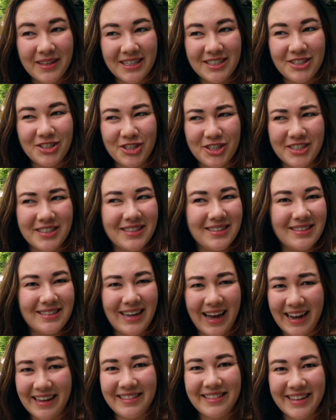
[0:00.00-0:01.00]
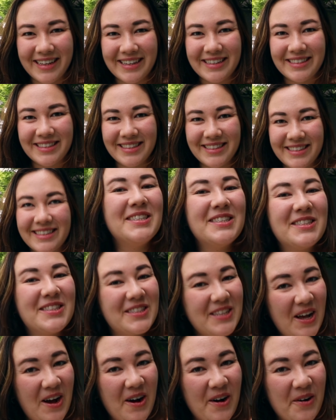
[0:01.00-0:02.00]
than just nine things.
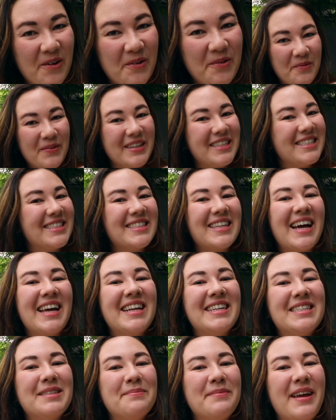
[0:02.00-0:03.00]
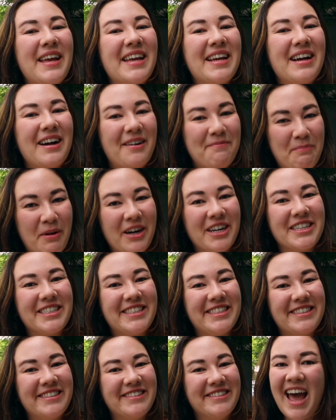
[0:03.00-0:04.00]
So we decided to make a part
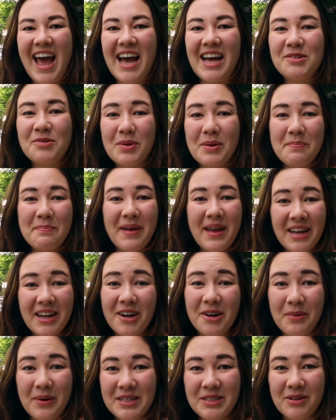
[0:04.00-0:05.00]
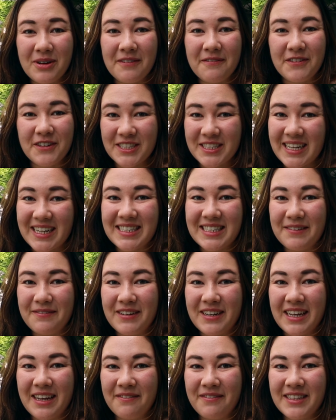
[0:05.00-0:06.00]
two. As we make our way to our first
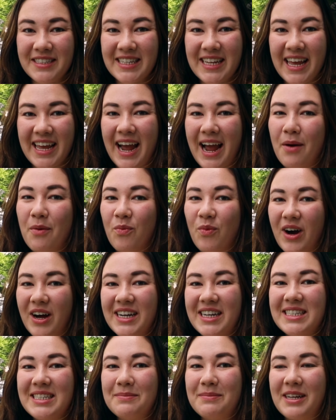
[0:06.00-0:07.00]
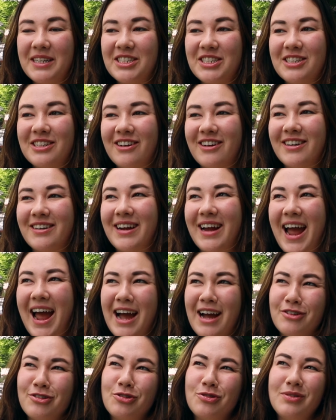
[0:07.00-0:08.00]
activity of the day, I wanted to mention our
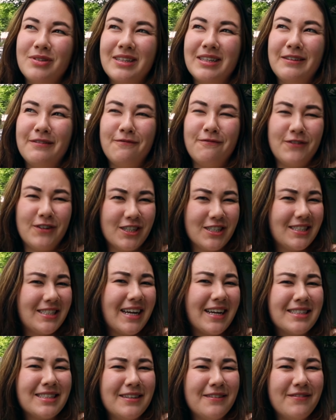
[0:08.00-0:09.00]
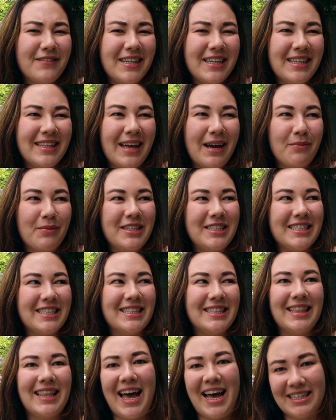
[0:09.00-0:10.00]
actually first activity that we
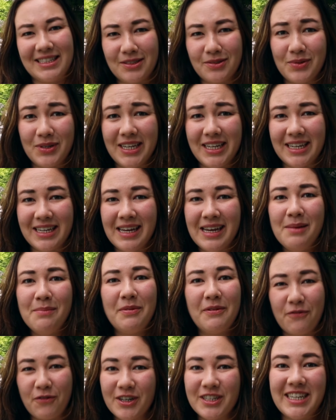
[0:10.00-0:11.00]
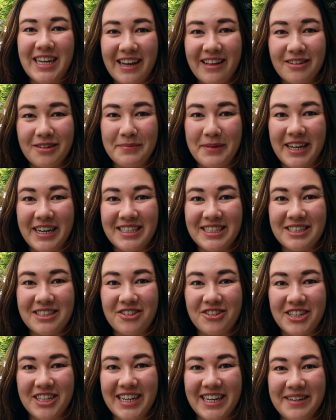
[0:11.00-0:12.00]
did last week before Tyler made it to
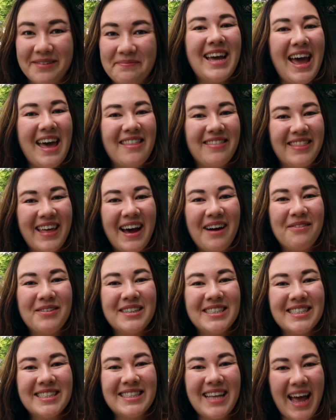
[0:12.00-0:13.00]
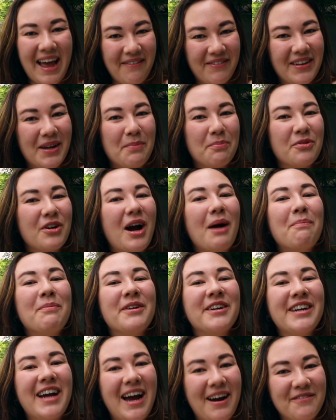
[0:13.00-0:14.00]
Korea. And that was having a
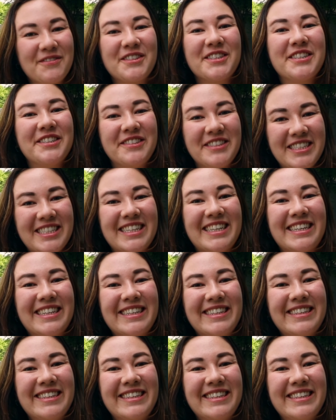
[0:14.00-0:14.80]
proper afternoon tea.